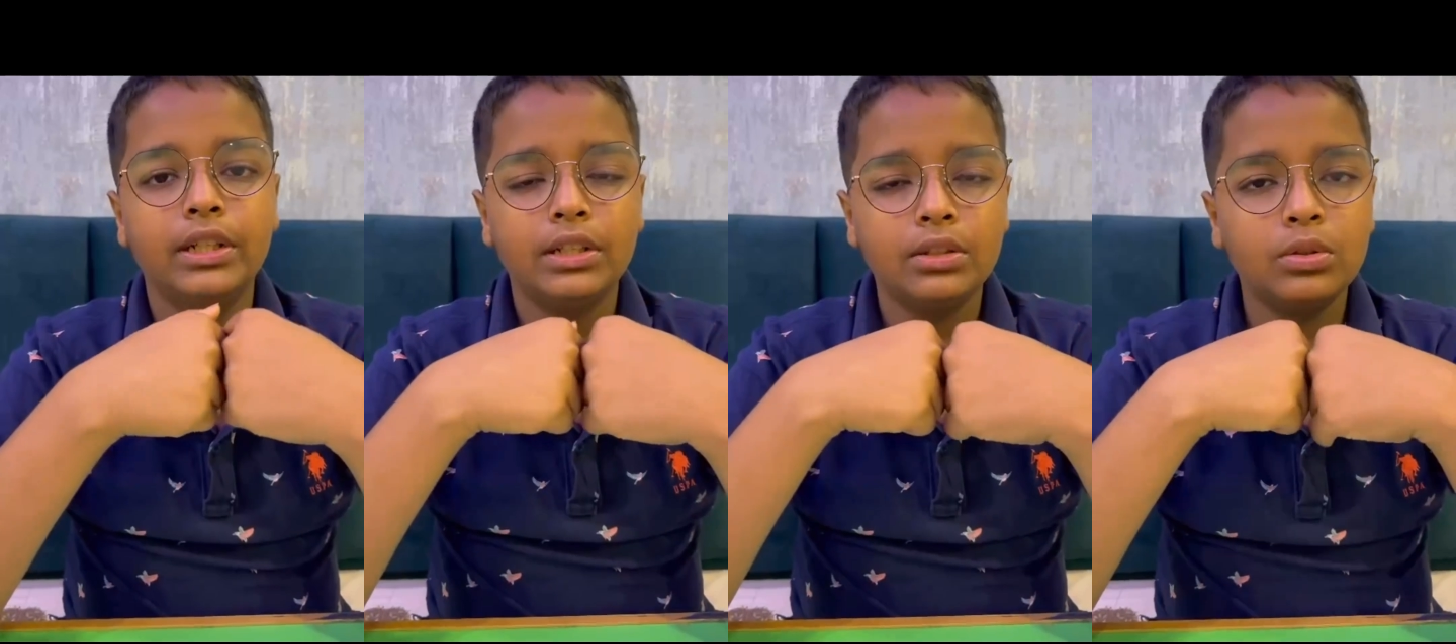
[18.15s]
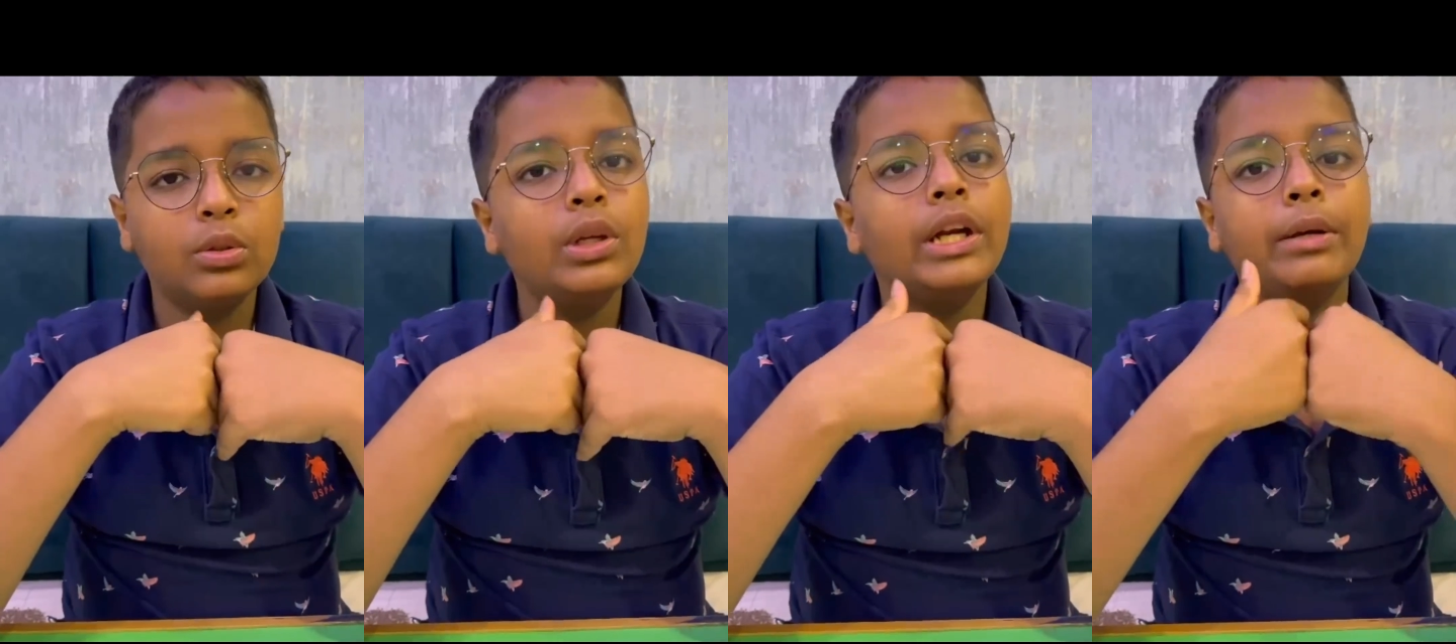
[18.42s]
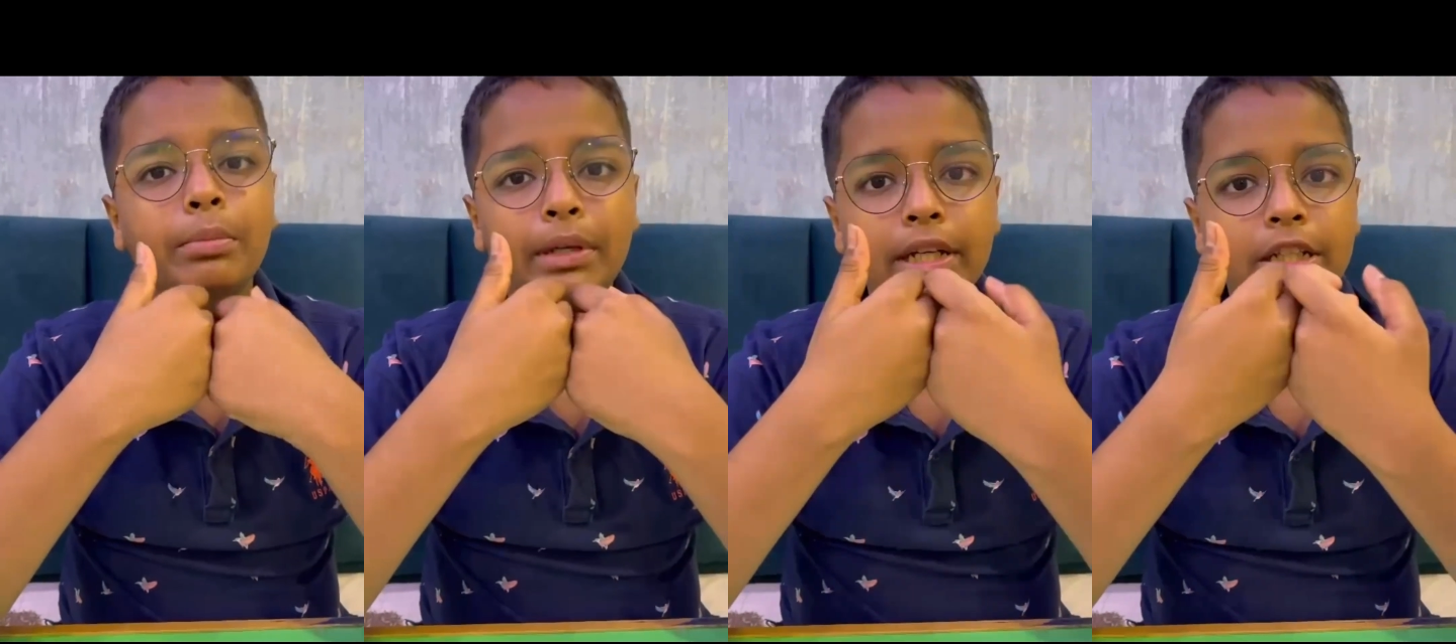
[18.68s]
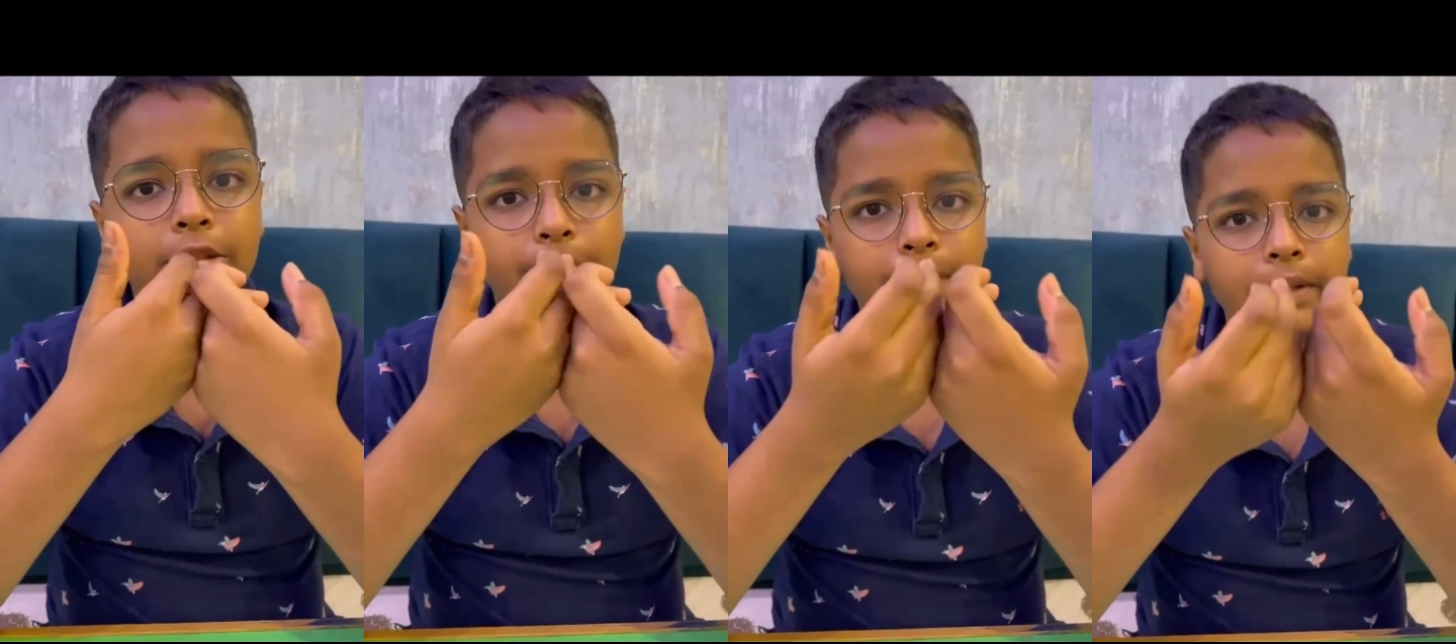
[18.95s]
So let me
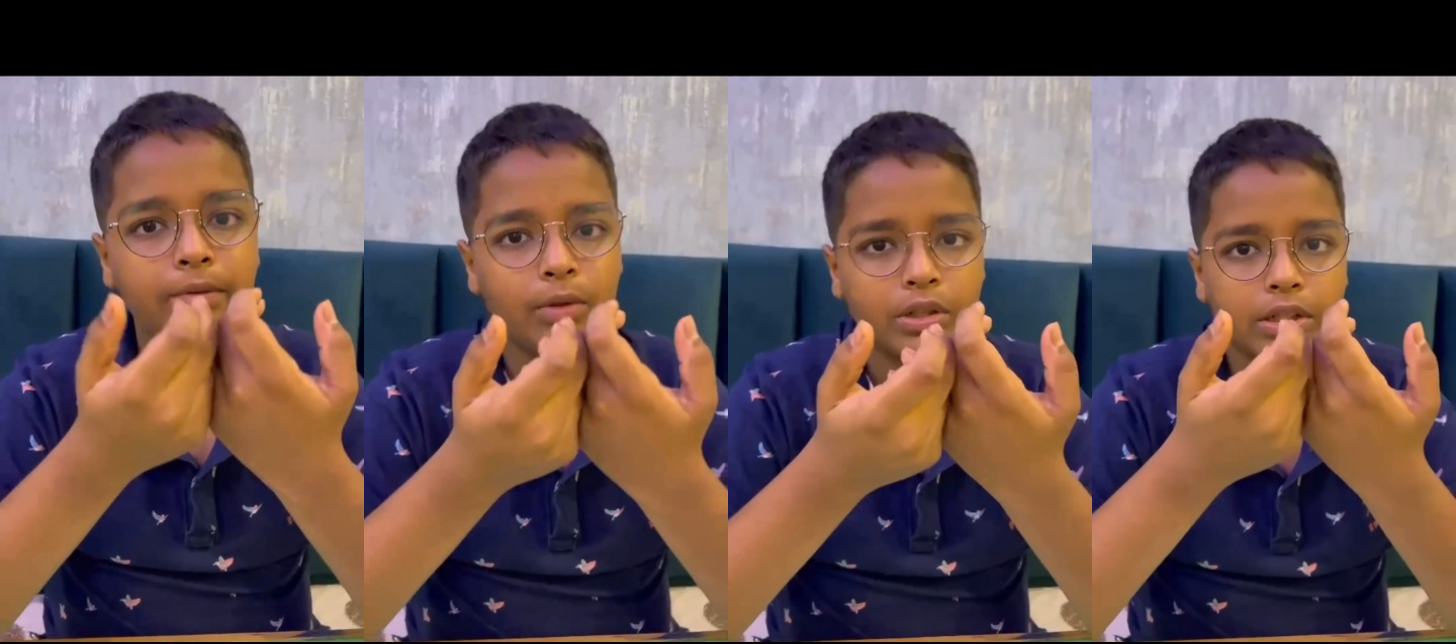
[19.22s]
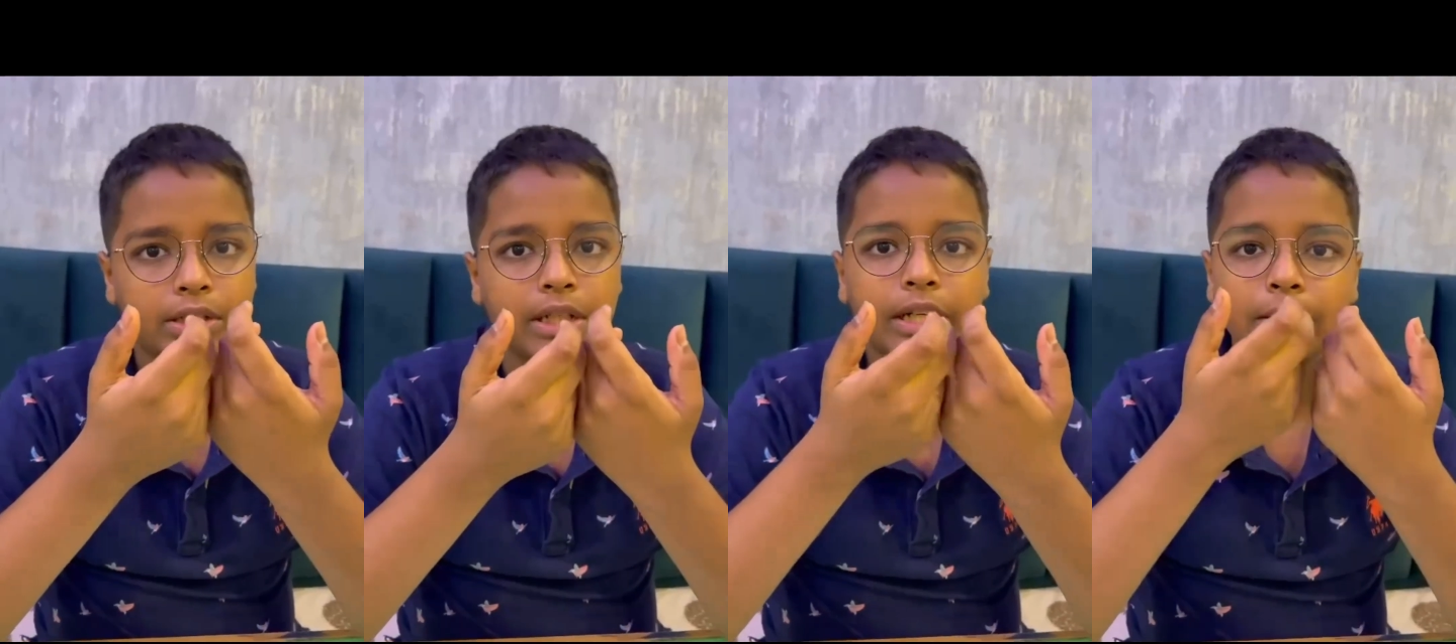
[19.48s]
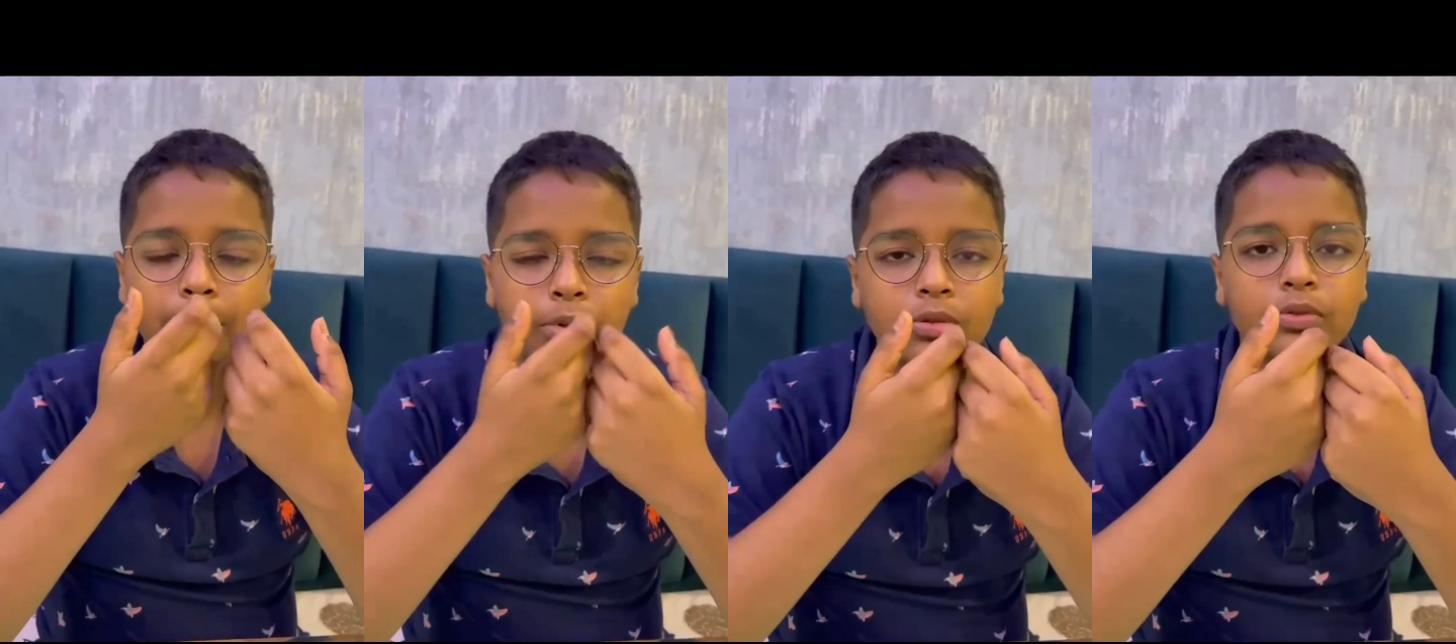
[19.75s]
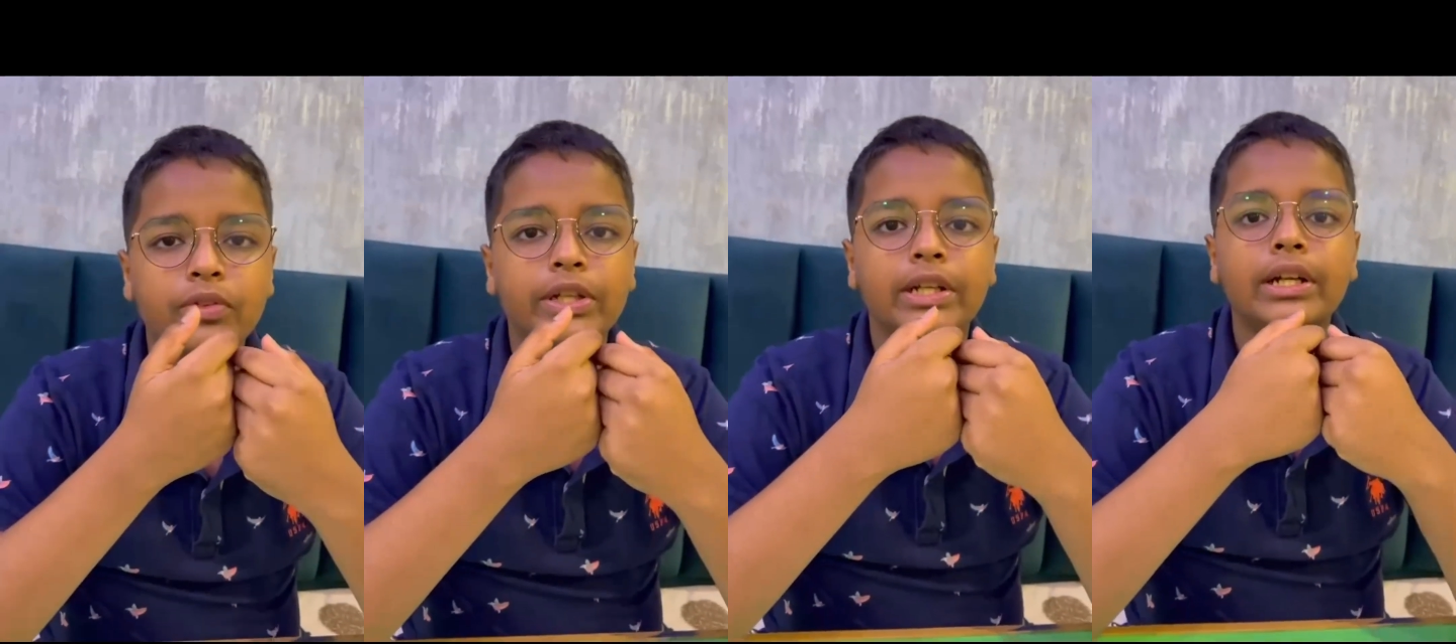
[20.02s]
explain what is
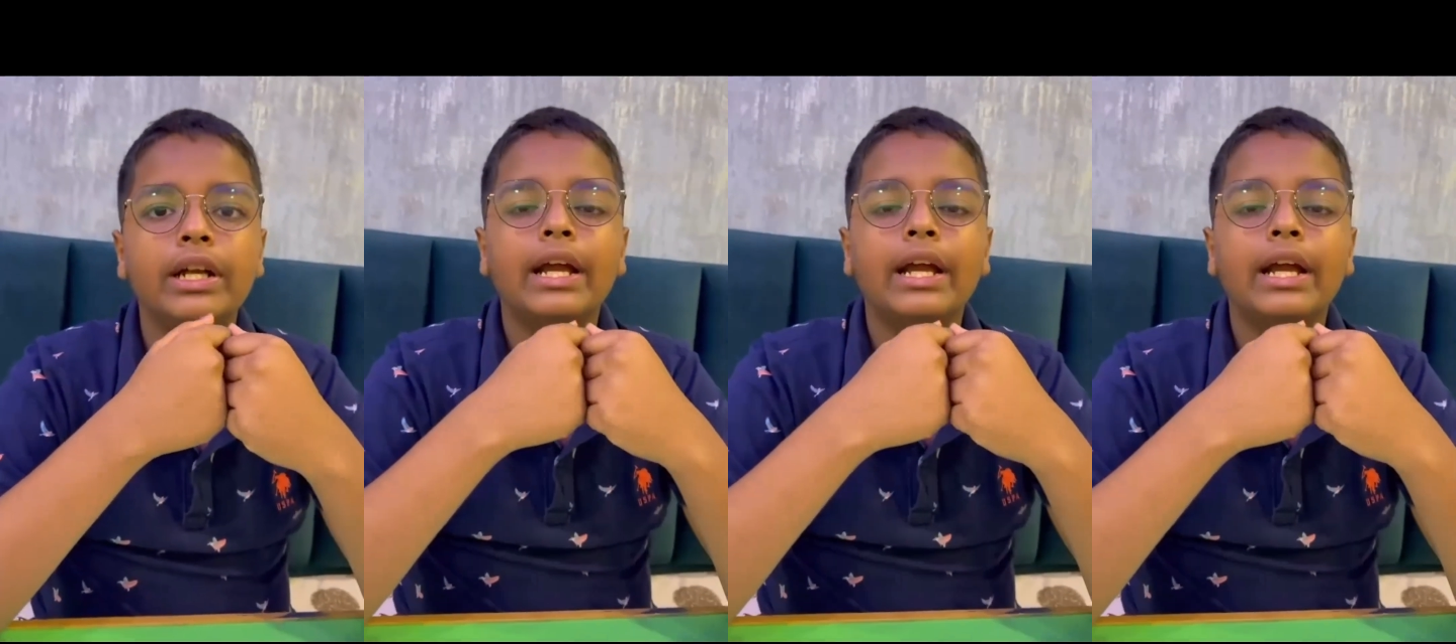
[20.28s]
atmosphere.